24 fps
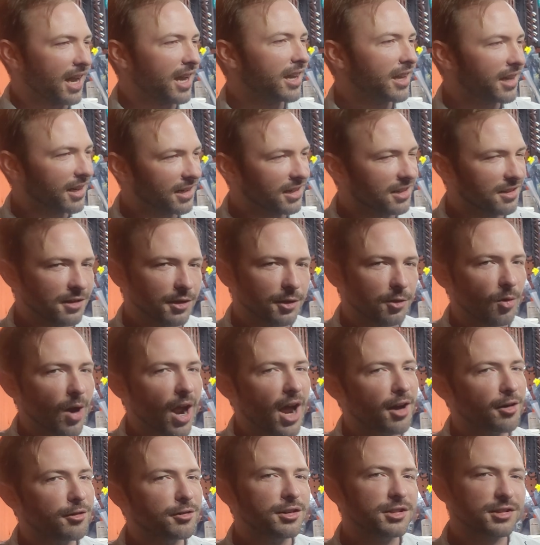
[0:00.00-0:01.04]
and the
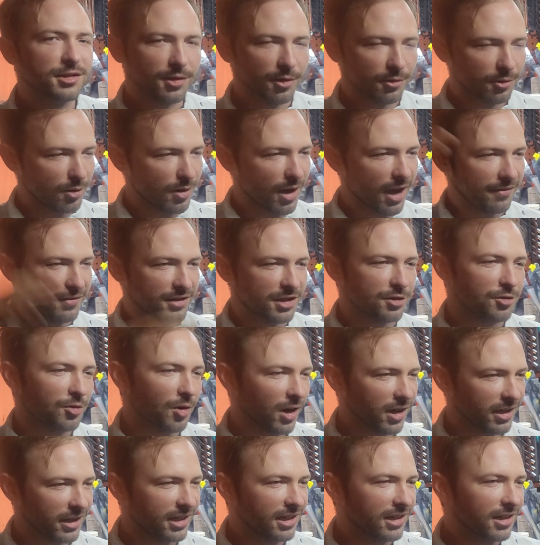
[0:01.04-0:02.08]
ground, so you have to
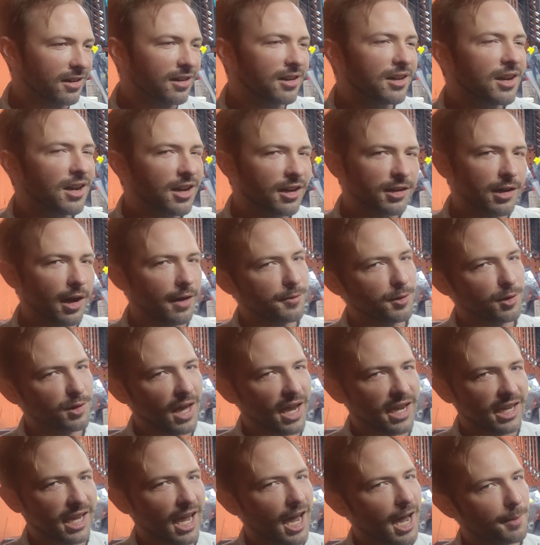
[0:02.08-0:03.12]
try and cover
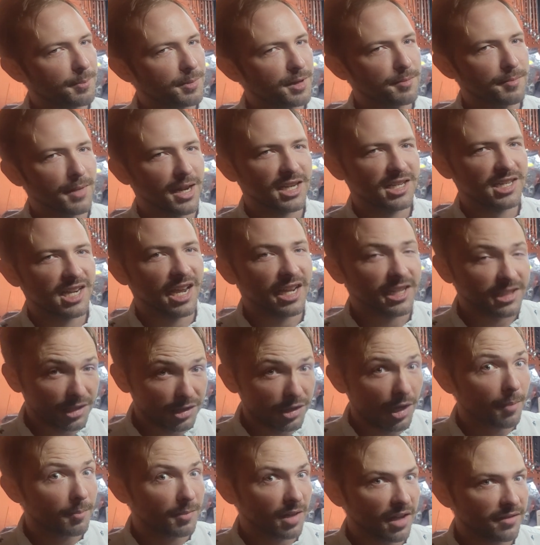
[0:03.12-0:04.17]
that gap and maintain
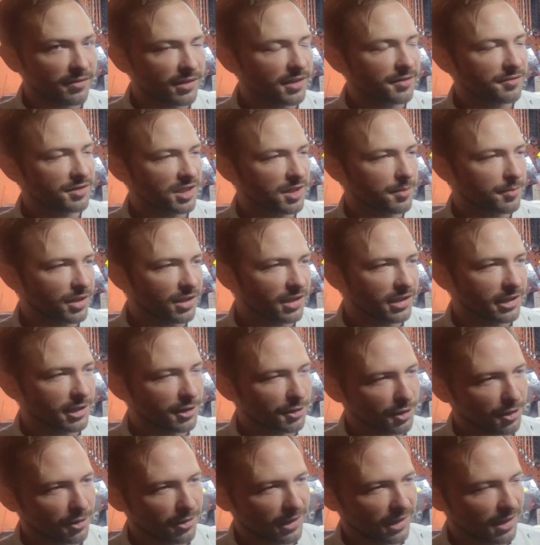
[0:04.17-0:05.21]
some level of stability
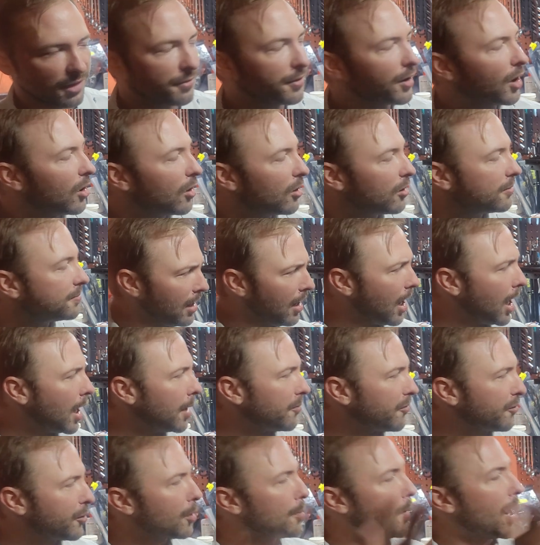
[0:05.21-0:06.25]
during the fall.
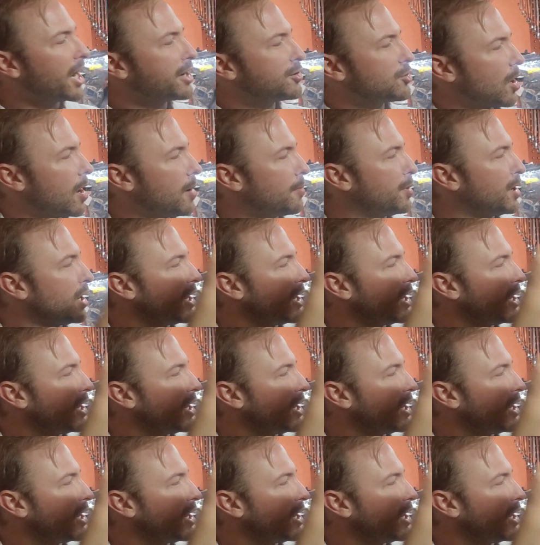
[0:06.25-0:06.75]
For my drop